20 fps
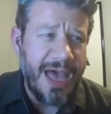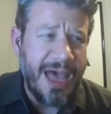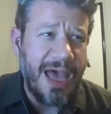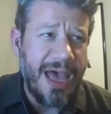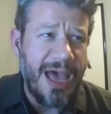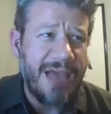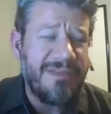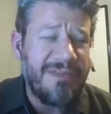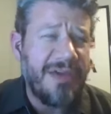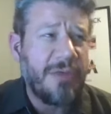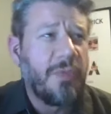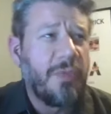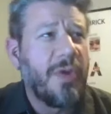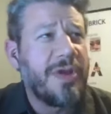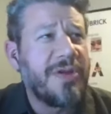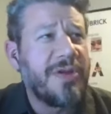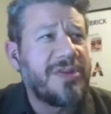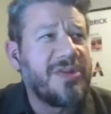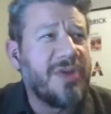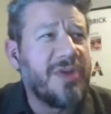I've had
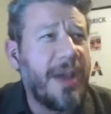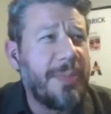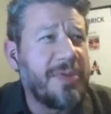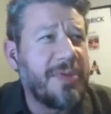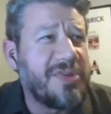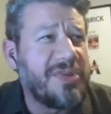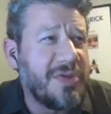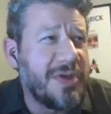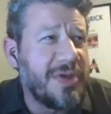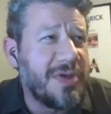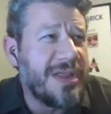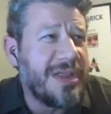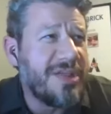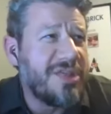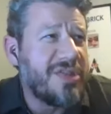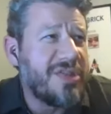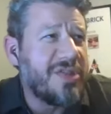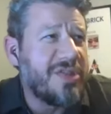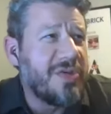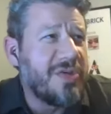one or two
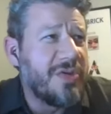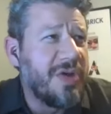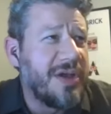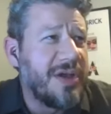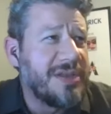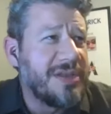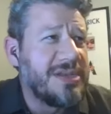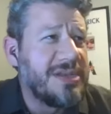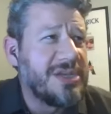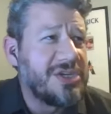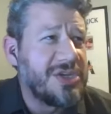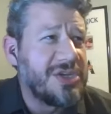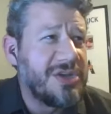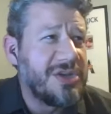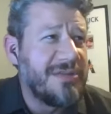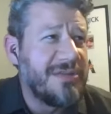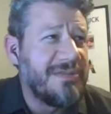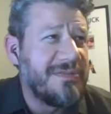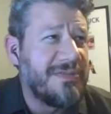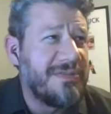opportunities to
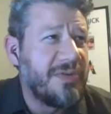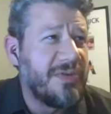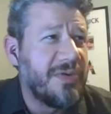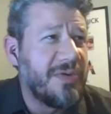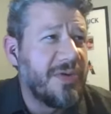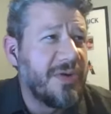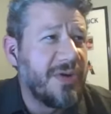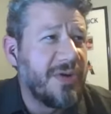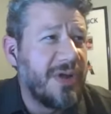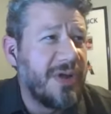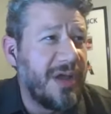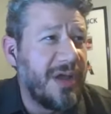audition for